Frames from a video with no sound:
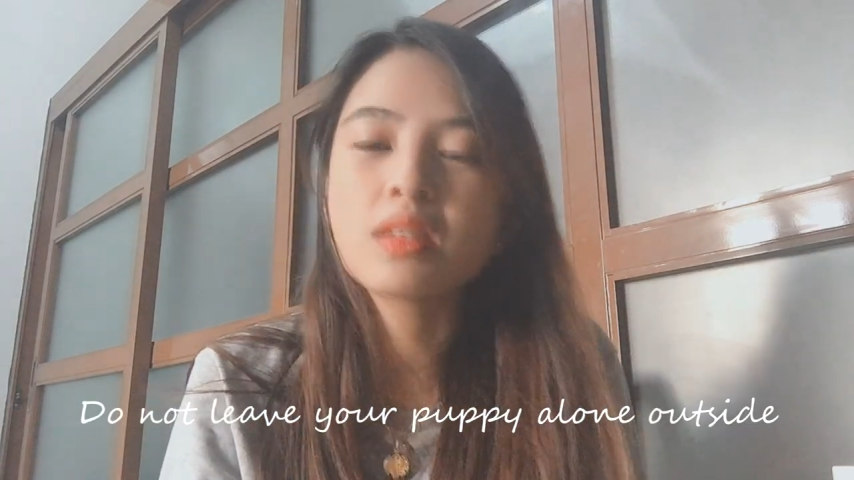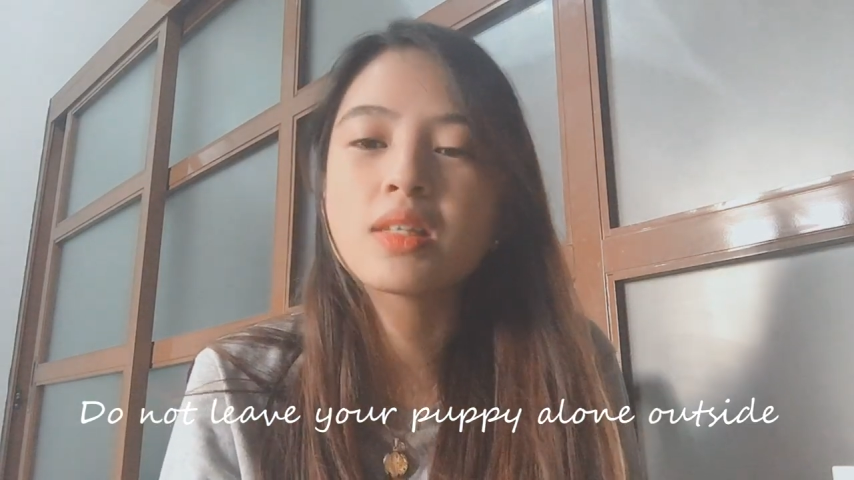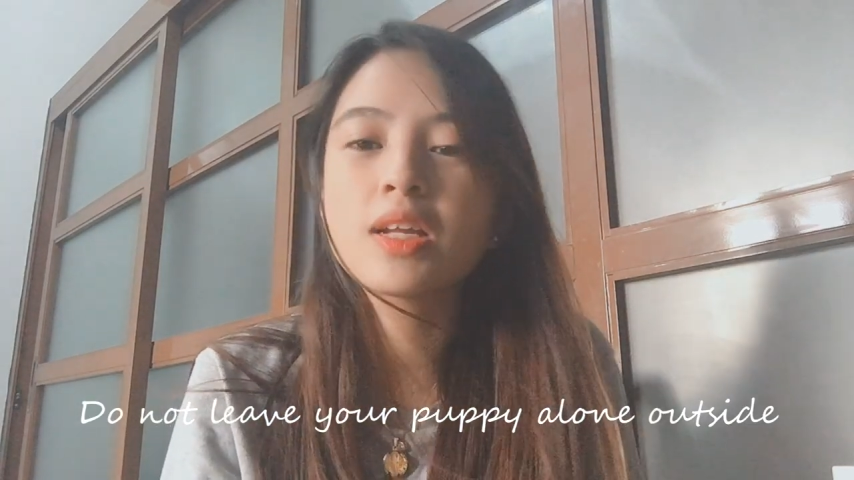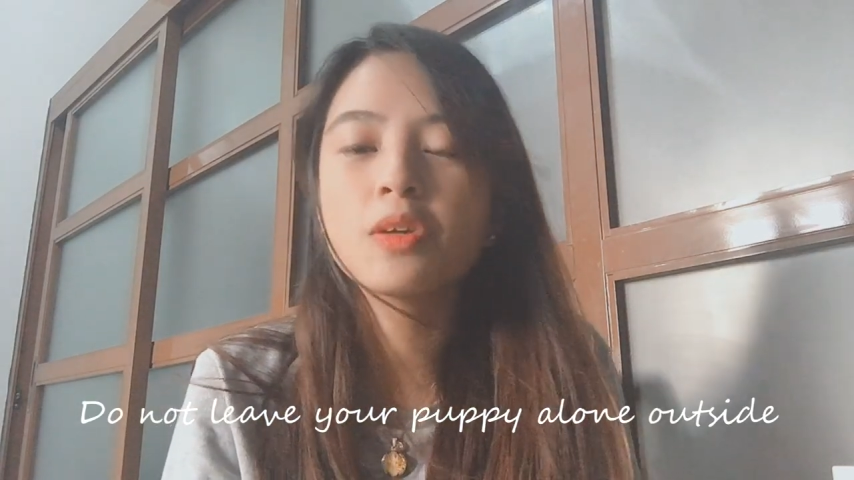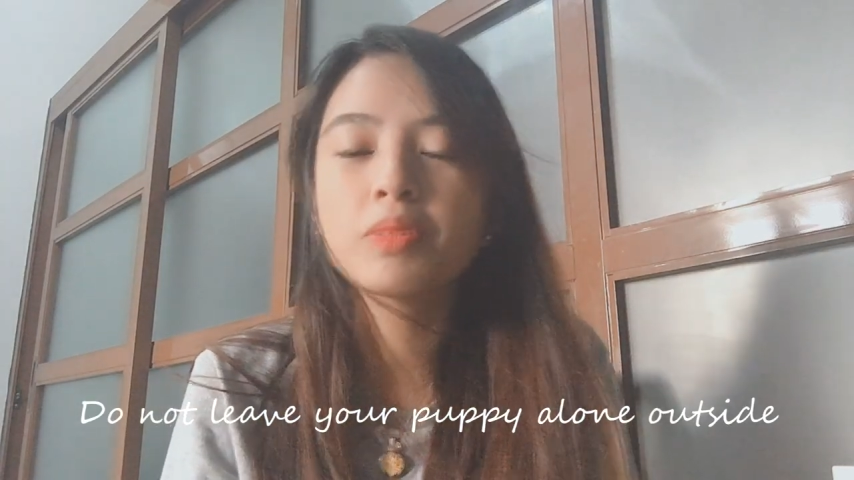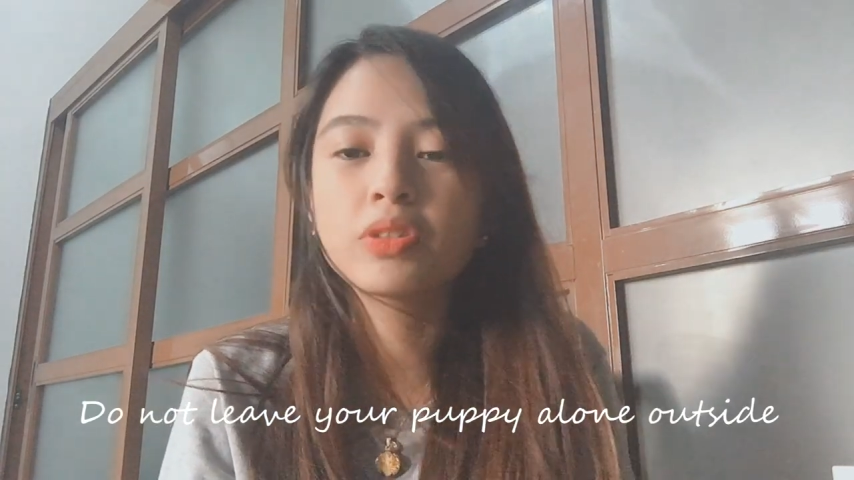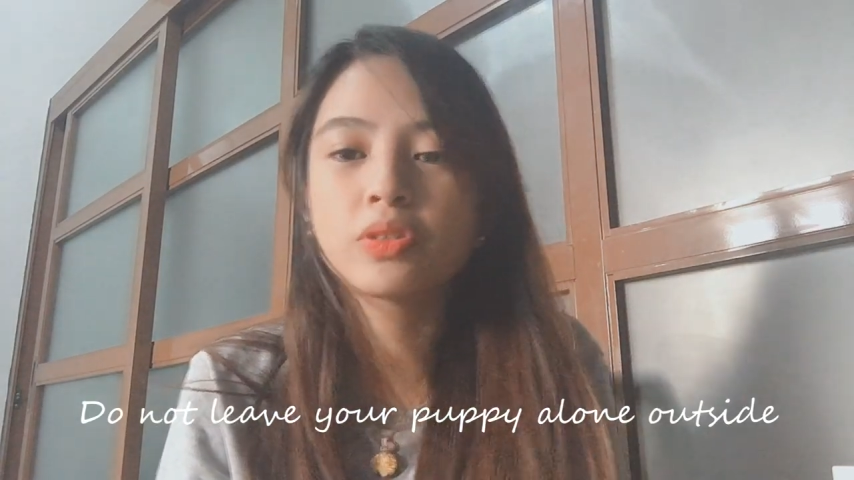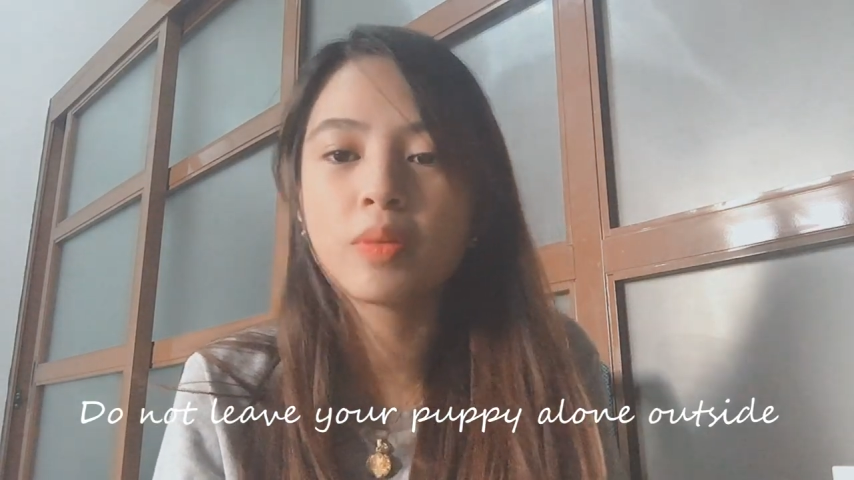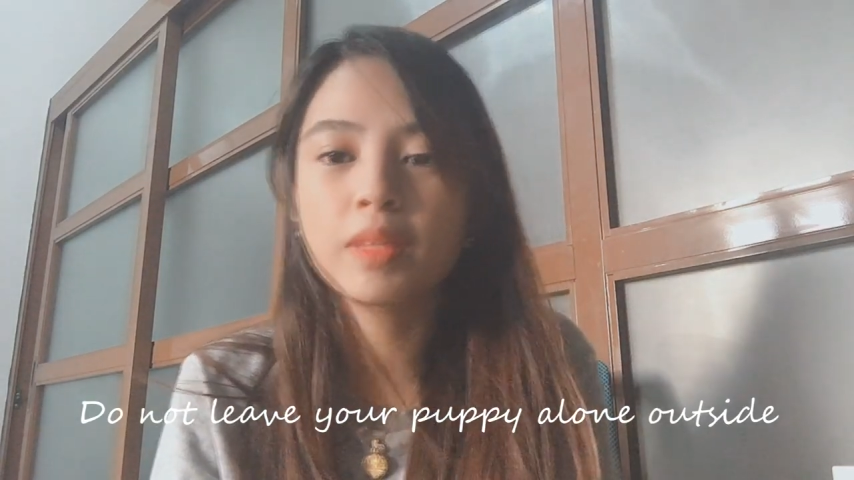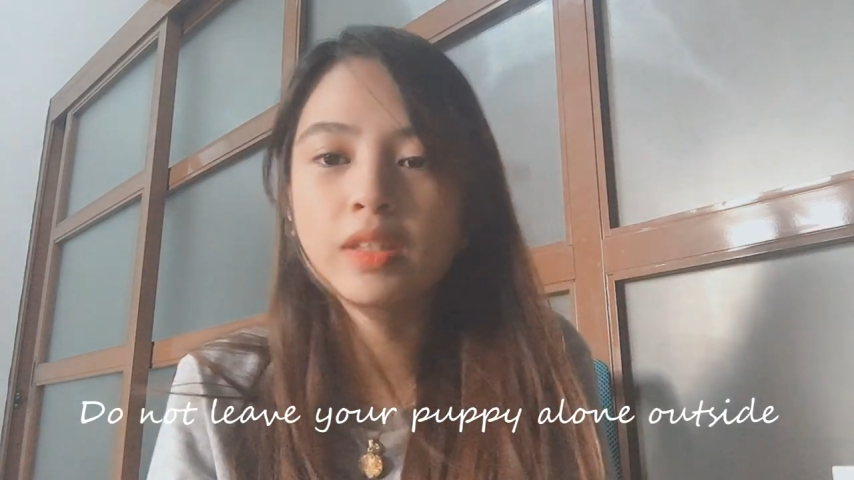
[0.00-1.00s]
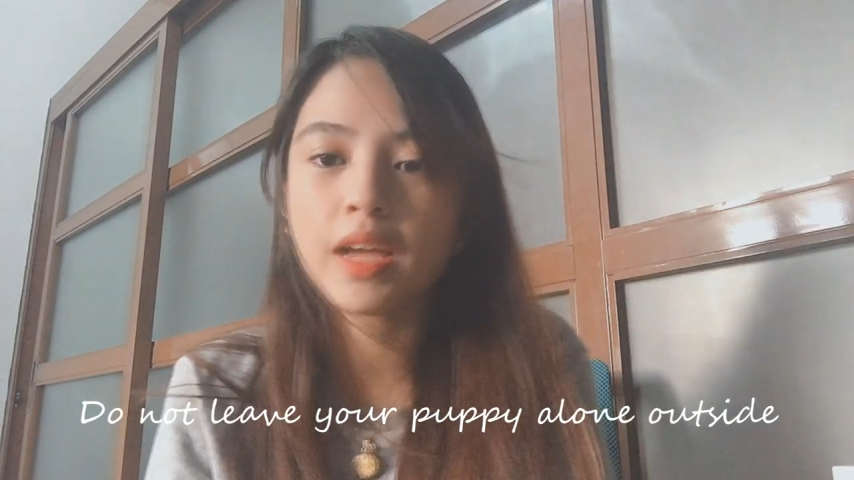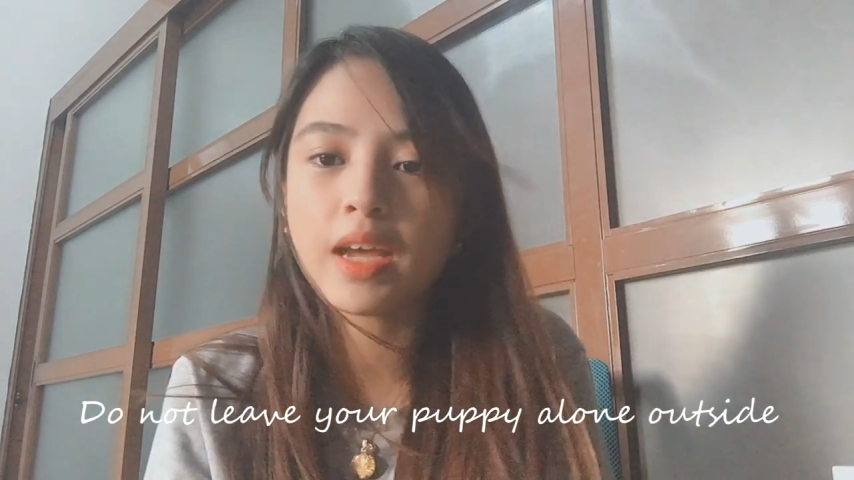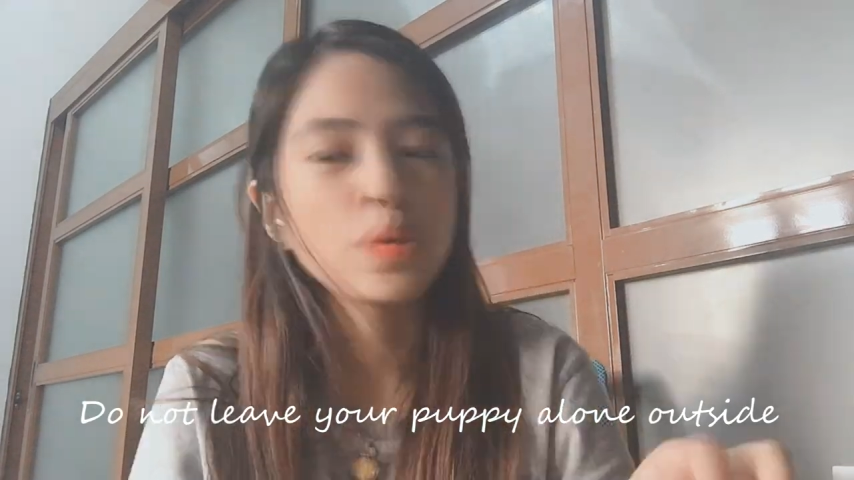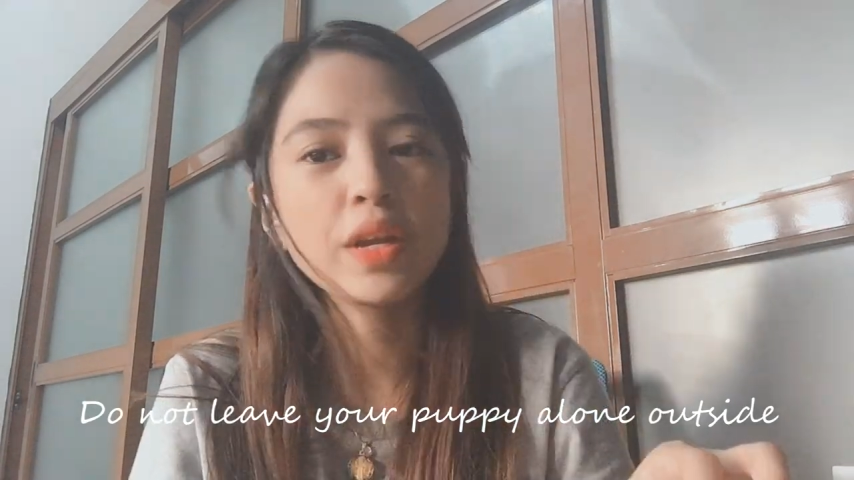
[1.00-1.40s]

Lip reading: tapos lalong matatraumatize.